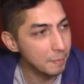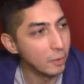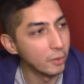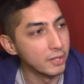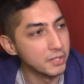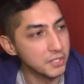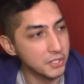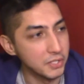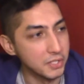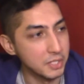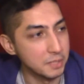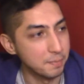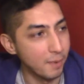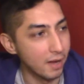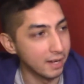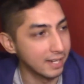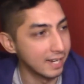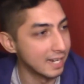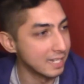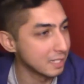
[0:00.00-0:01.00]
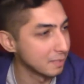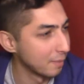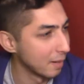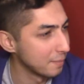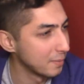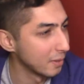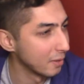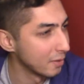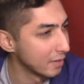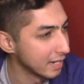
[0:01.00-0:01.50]
are listening to this podcast, it might
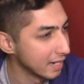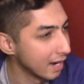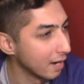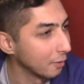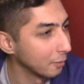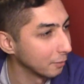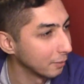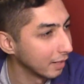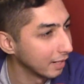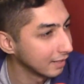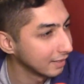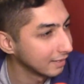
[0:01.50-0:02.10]
be already out, right?